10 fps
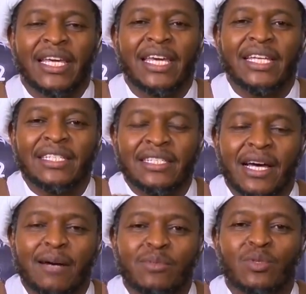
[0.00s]
in
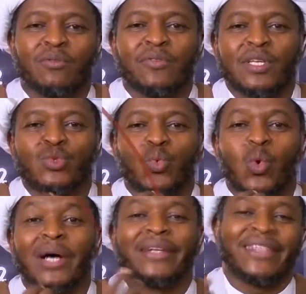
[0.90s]
terms of his
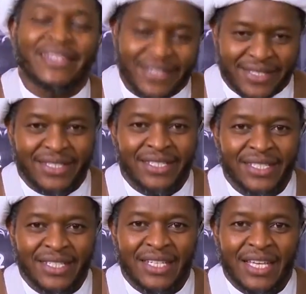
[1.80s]
wordings.
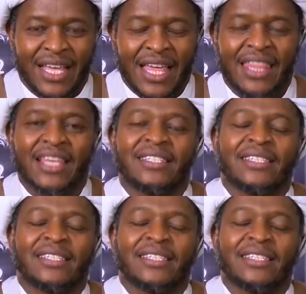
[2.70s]
That